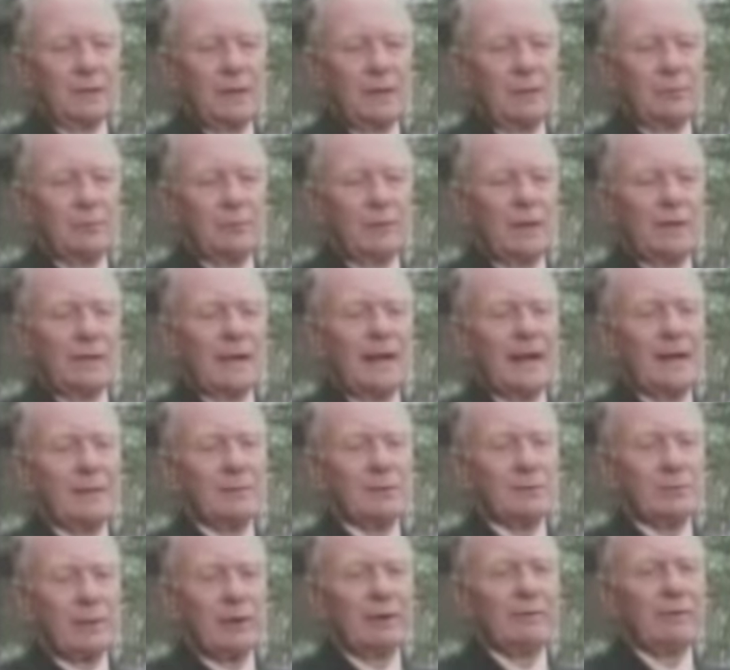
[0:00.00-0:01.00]
And Laurence
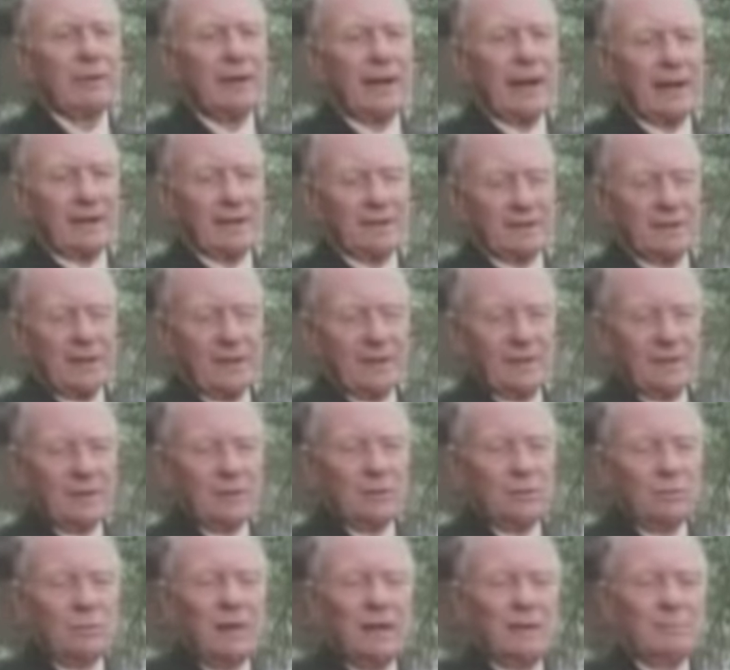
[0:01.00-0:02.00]
was one of the actors, I think,
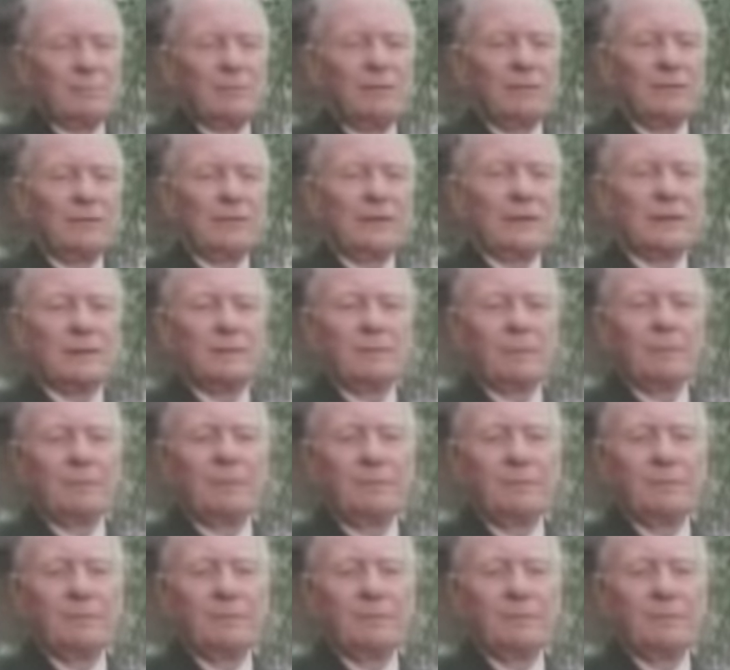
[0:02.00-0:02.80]
who made me feel